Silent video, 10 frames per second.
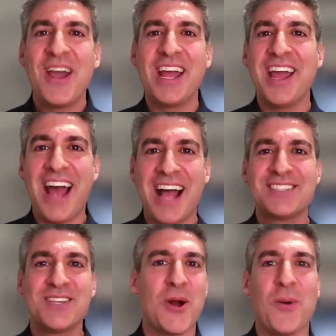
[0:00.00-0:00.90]

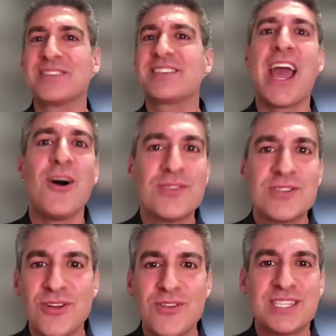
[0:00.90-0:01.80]
As
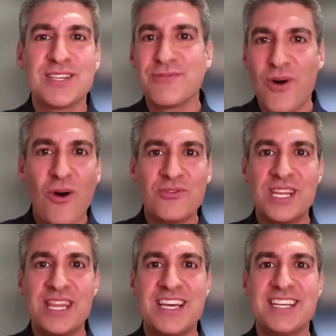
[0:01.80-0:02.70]
counsel that's
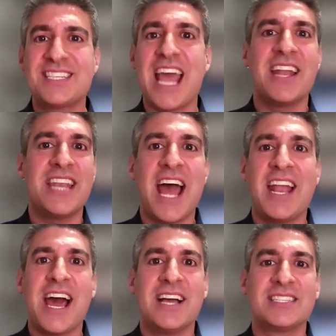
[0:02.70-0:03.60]
involved in this and
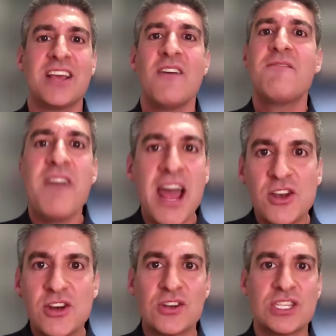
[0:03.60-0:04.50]
as
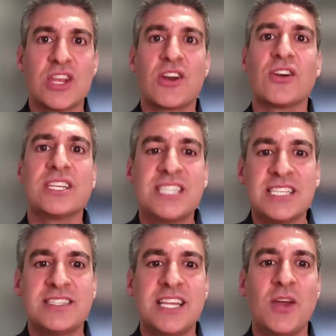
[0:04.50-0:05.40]
vendors that are
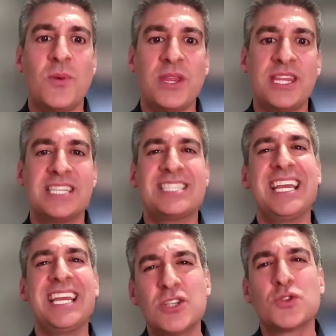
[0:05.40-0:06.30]
assisting with this,
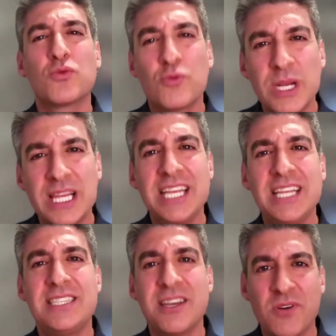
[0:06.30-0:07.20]
it is
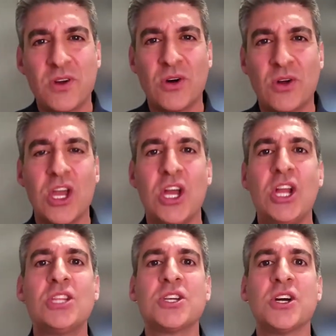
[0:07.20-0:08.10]
really difficult
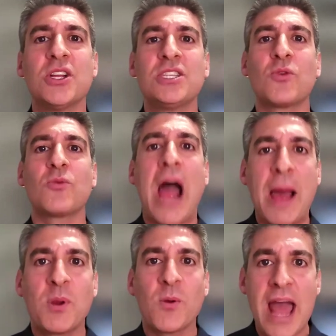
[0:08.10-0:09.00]
to
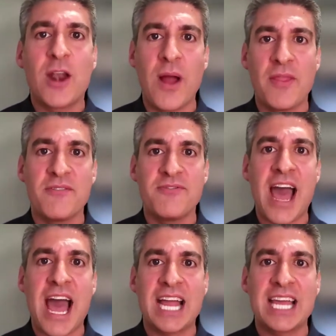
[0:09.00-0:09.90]
wrap your head around the
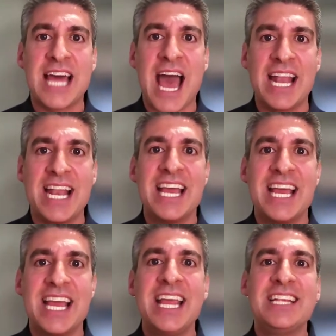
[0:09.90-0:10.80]
fact that
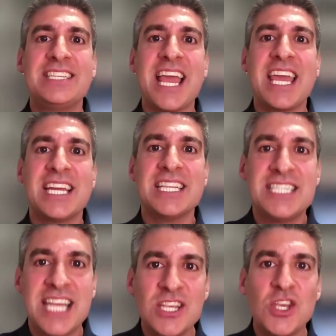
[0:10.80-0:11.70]
it is a
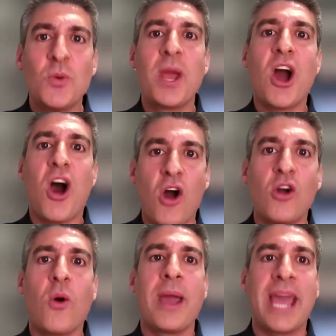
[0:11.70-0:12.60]
continuing,
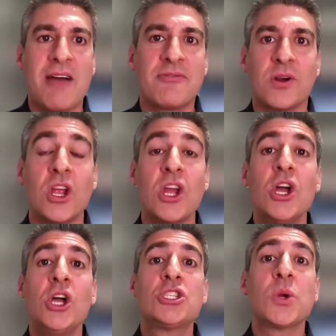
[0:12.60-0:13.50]
ongoing effort.
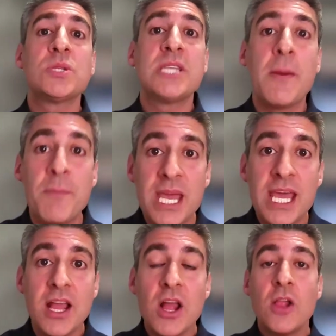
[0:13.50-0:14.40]
So to
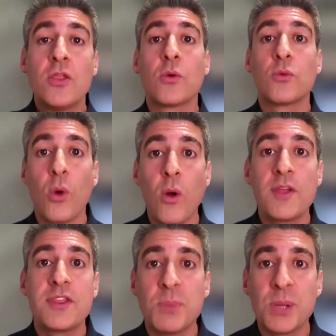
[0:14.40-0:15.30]
me, the
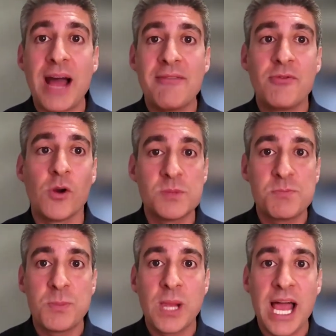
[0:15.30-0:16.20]
role that the
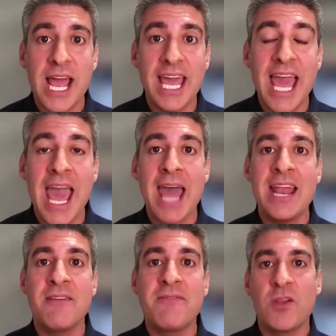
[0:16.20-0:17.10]
platforms play,
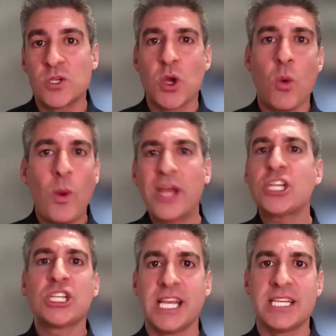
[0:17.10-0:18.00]
and if there's a
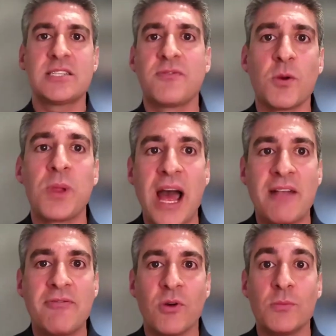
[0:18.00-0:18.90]
wish list for
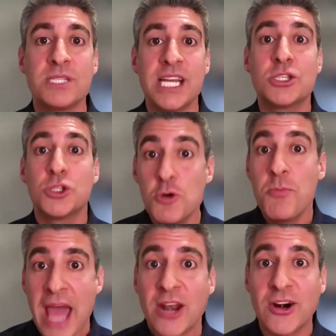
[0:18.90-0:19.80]
platforms, it's
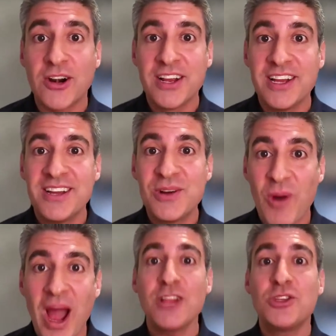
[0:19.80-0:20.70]
do better,
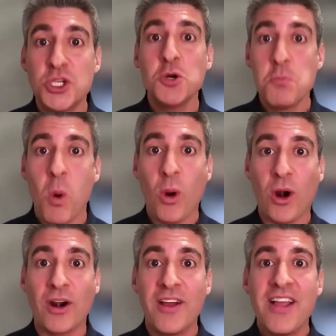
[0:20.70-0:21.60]
right? Do
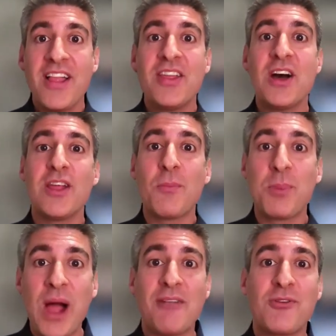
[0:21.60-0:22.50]
more. The
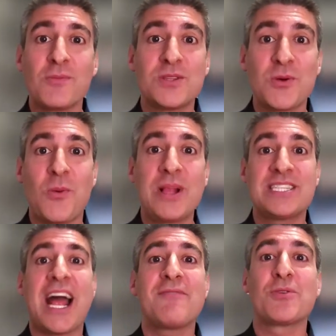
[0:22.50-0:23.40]
platforms are the
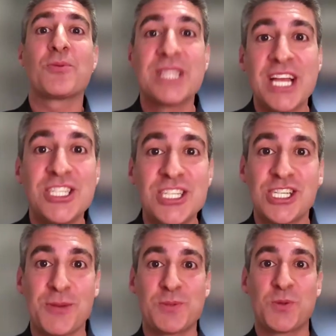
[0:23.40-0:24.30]
ones that have the
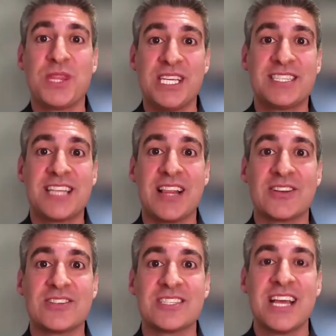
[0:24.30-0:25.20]
relationships with these
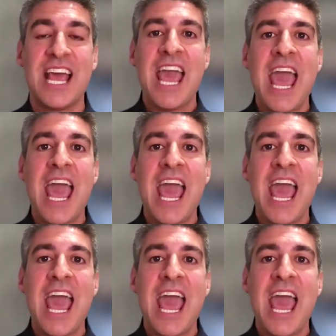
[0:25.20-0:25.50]
sellers.